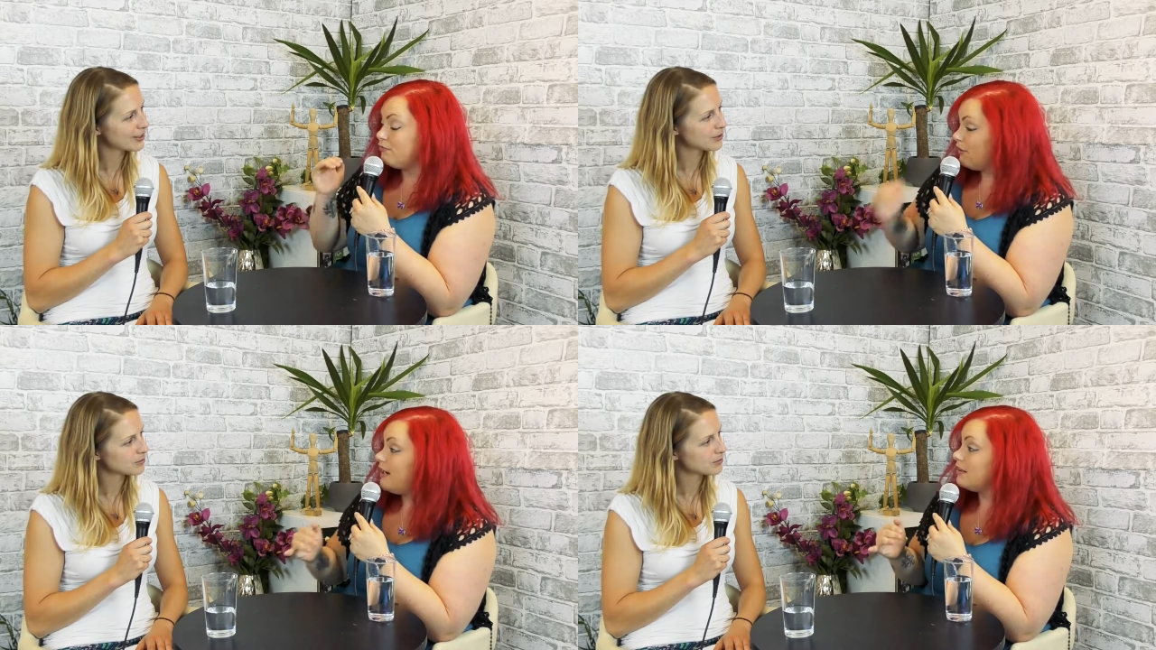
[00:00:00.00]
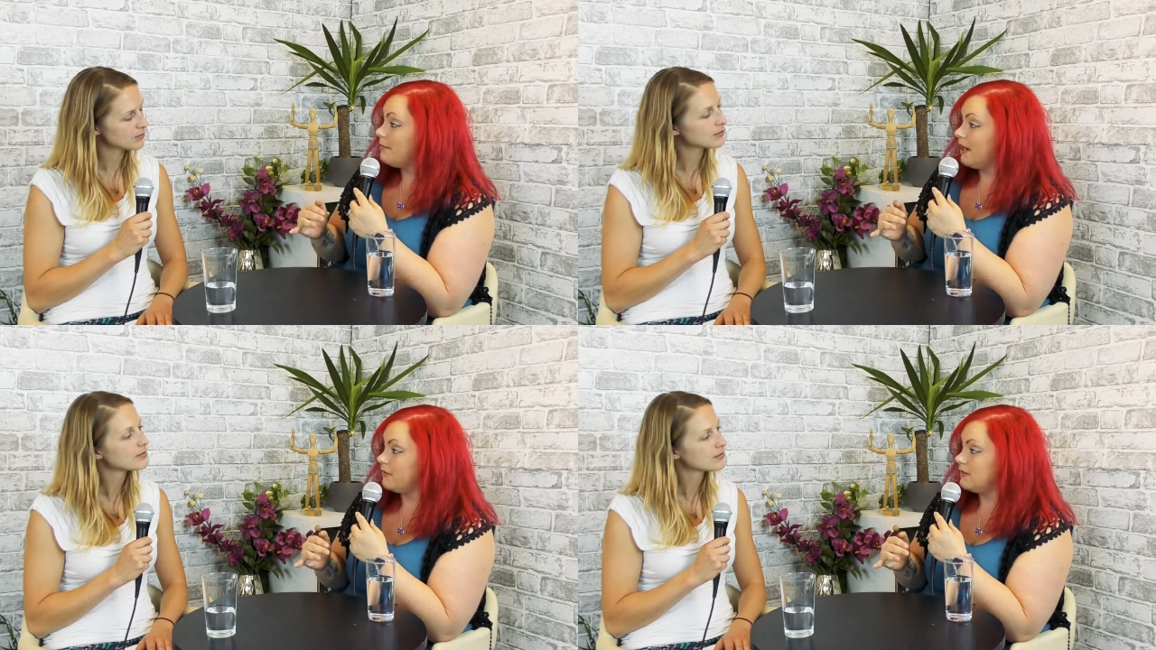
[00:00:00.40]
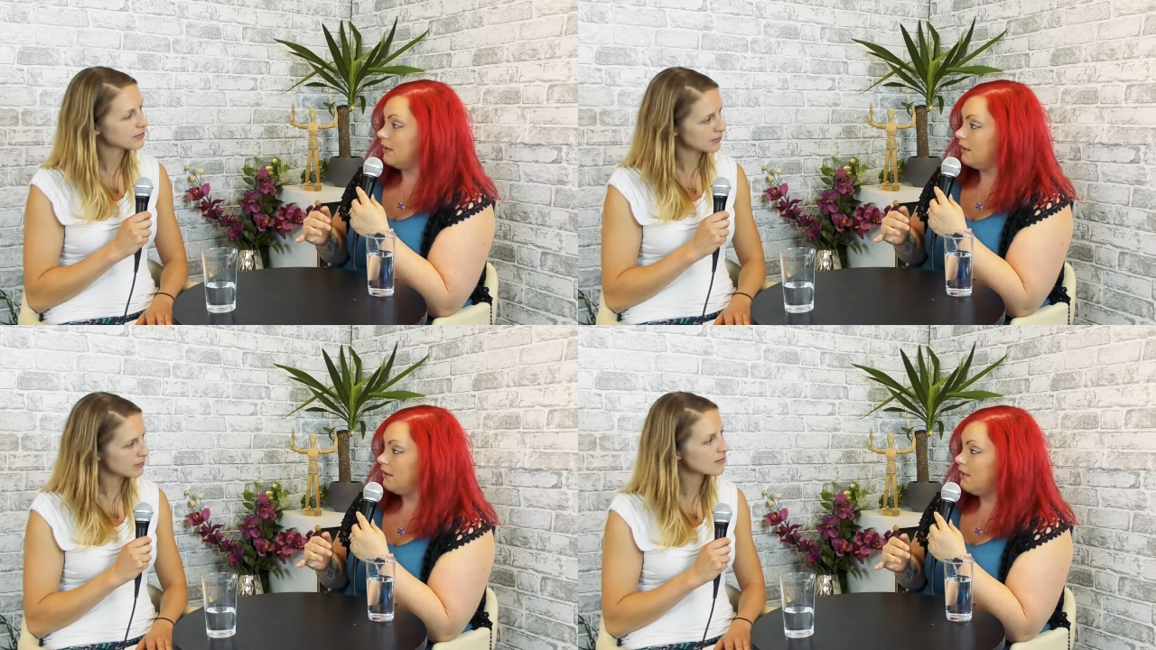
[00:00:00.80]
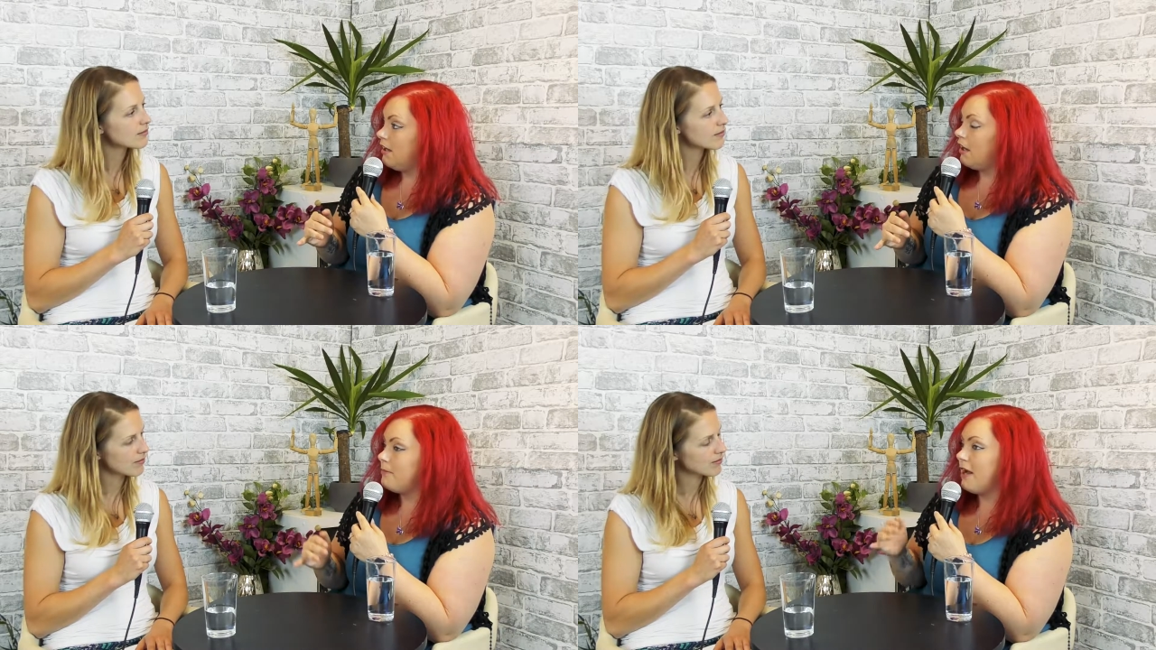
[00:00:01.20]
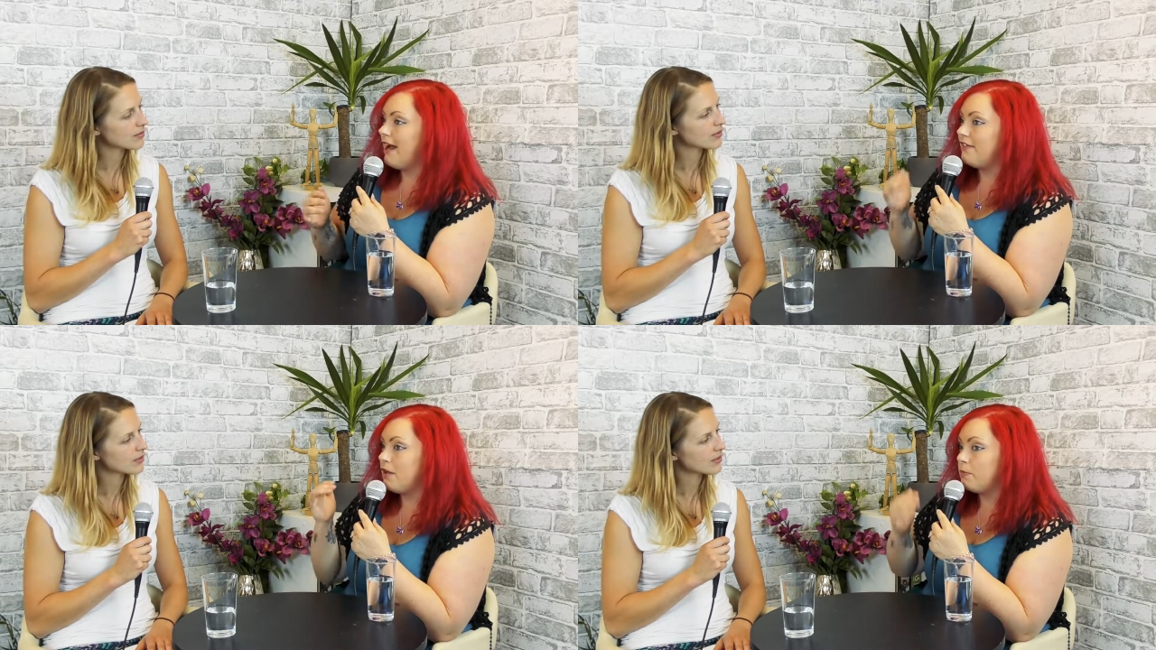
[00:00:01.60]
Speaker 1: real about it and about
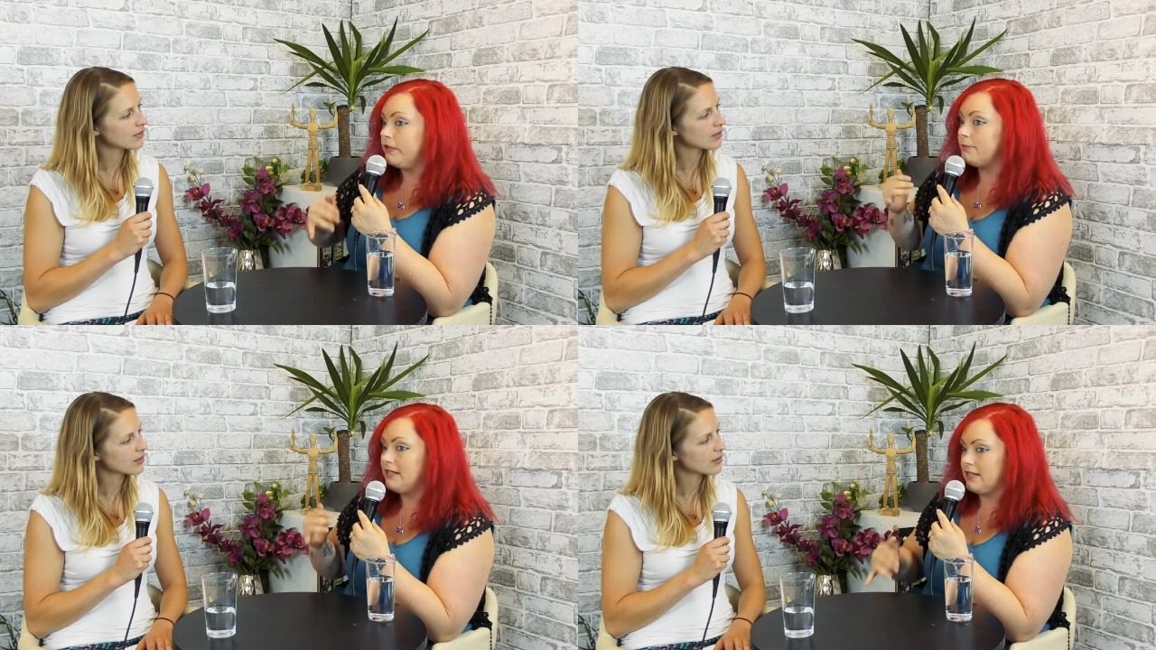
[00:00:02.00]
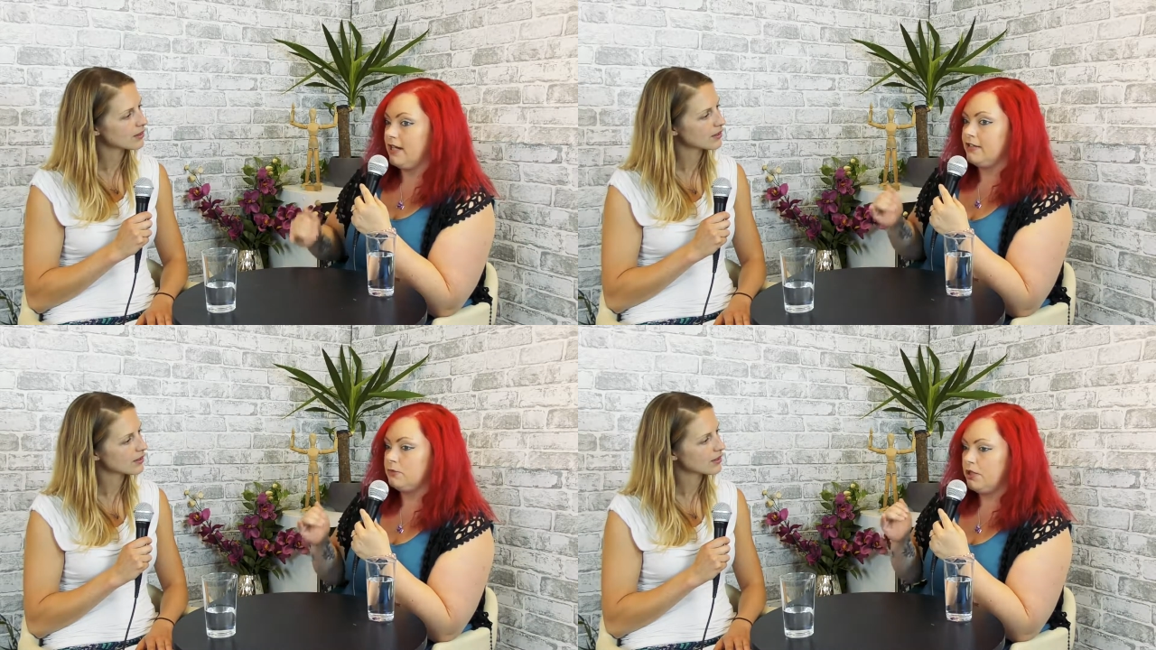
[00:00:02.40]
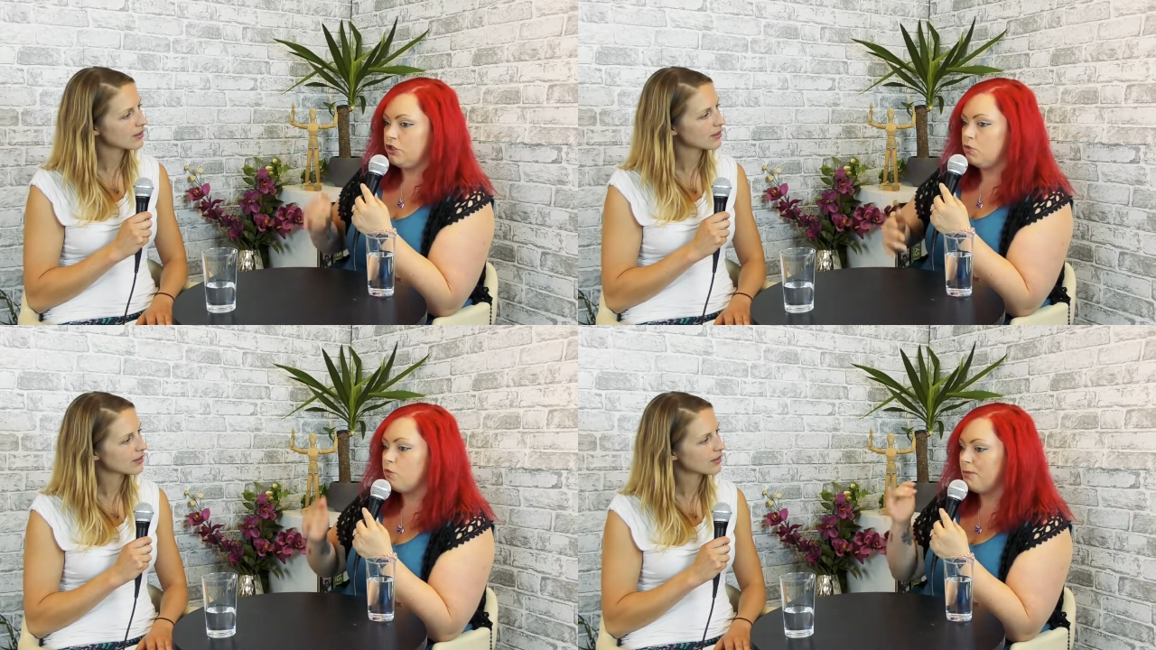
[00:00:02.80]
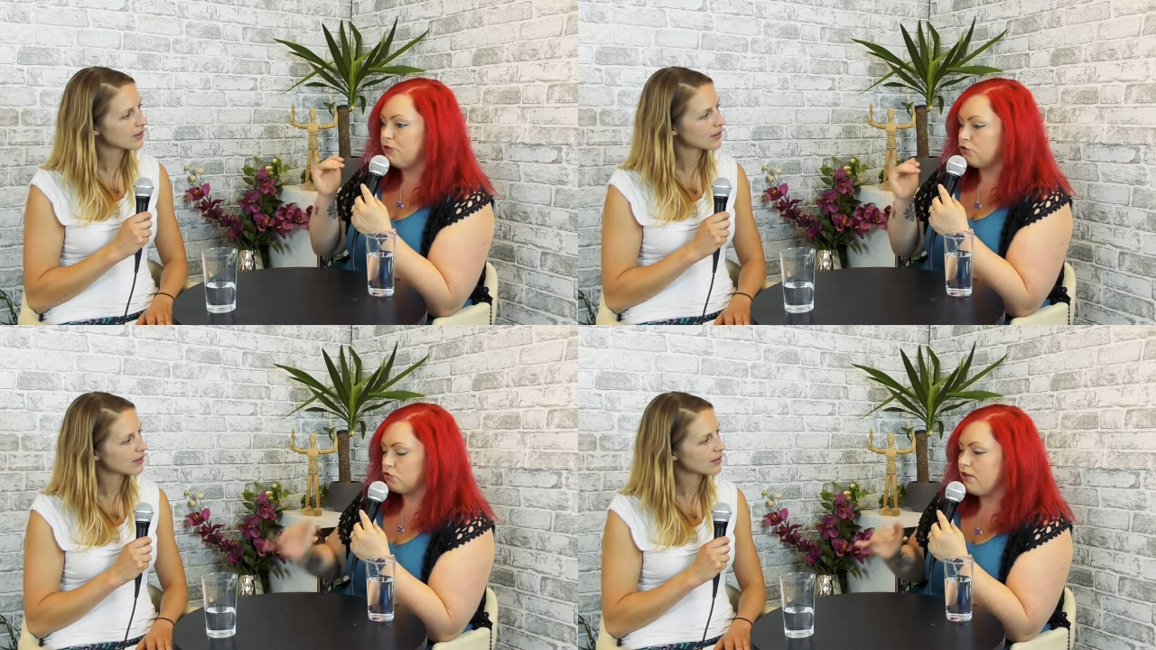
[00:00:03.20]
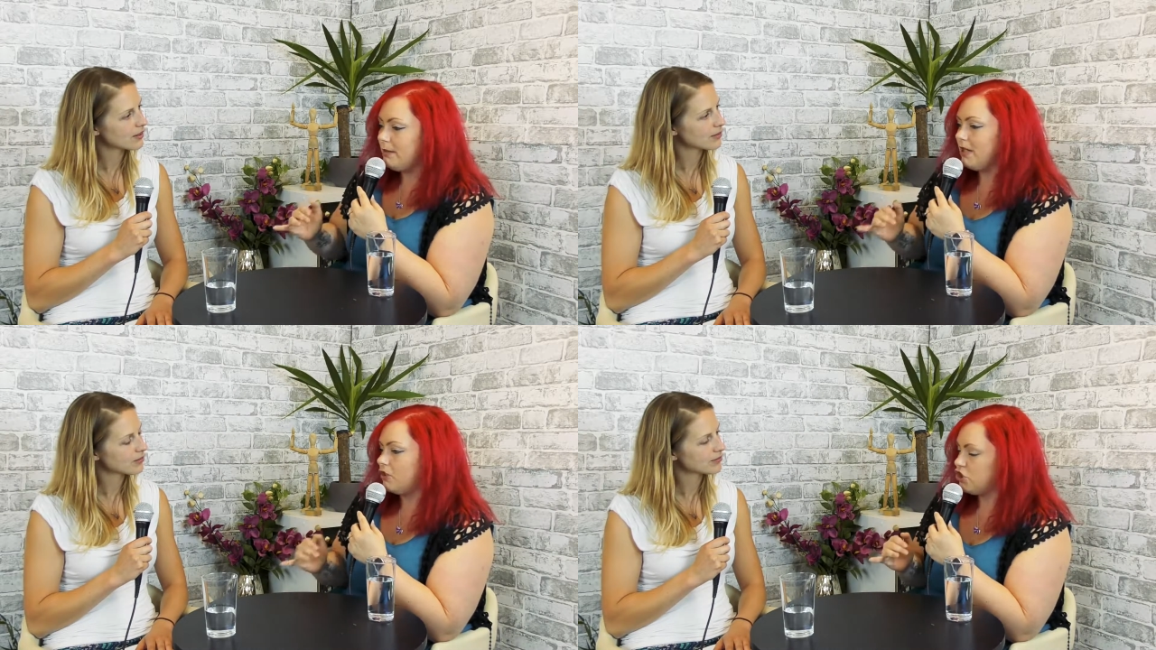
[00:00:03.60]
how there will be days where you will be
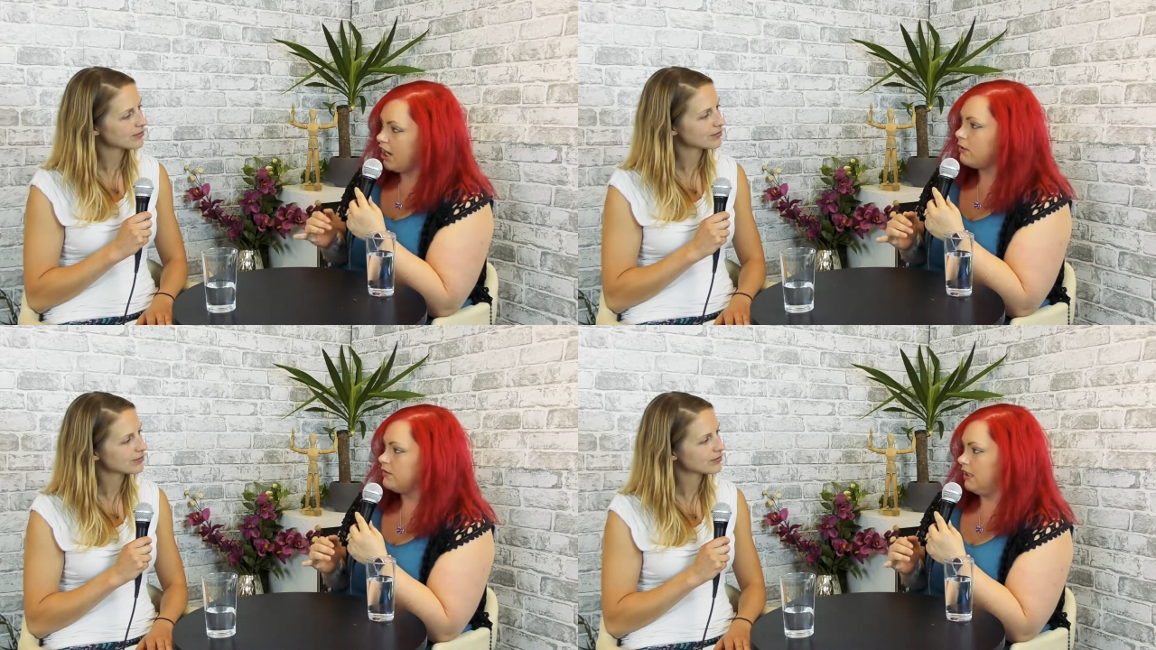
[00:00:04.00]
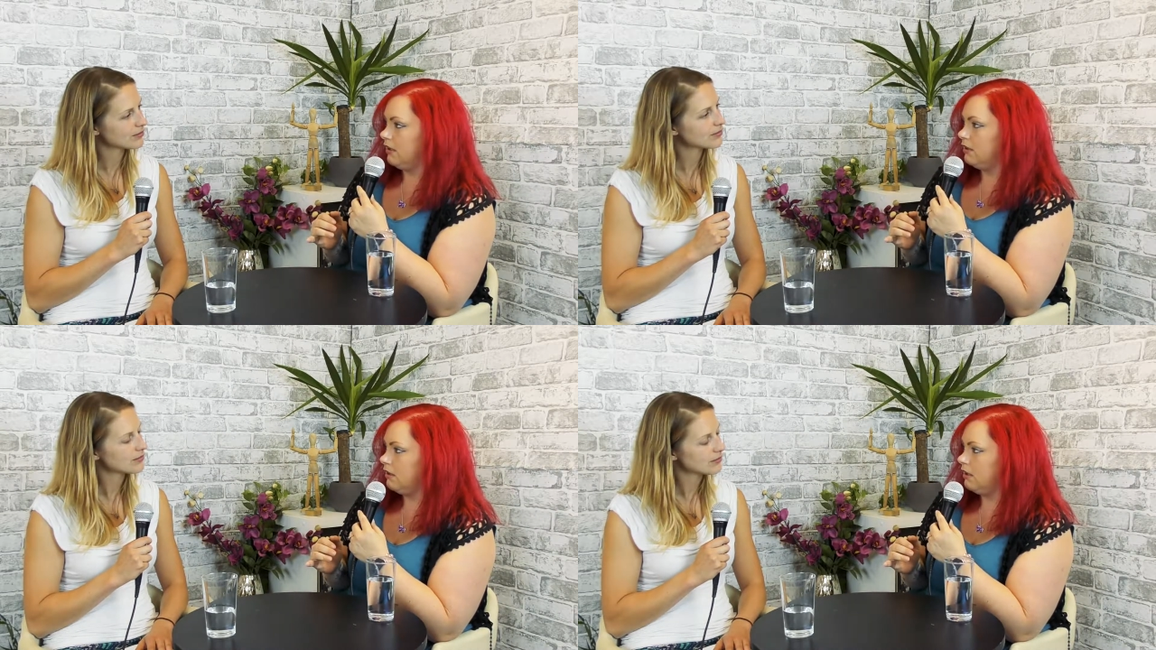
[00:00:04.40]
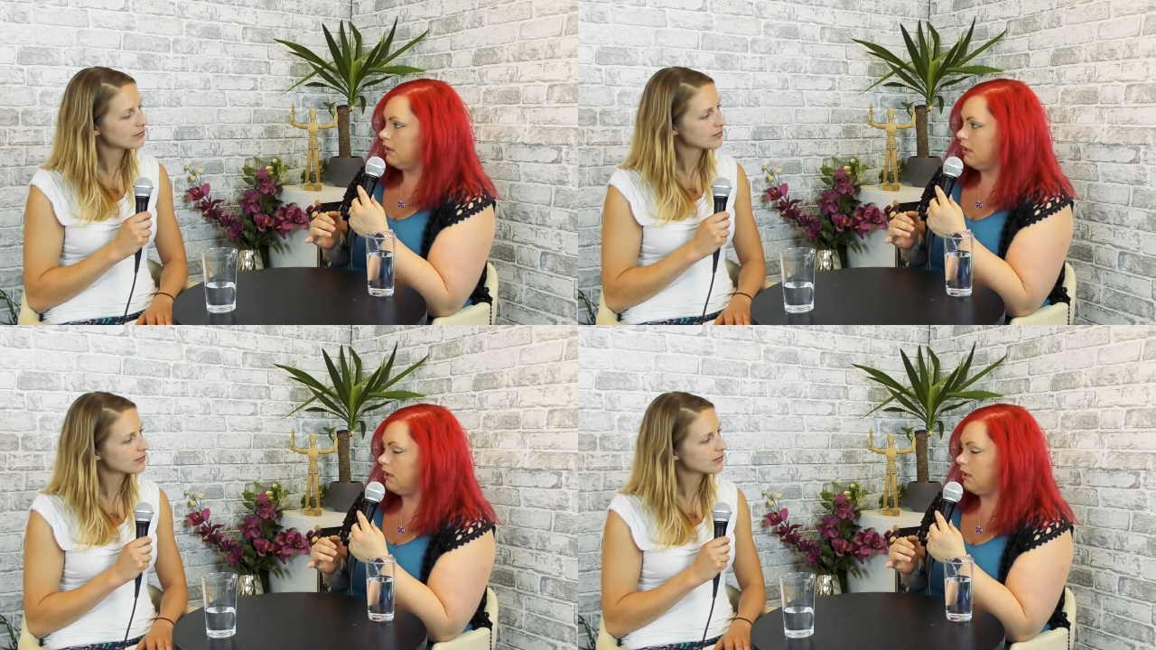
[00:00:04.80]
screaming and shouting at, at,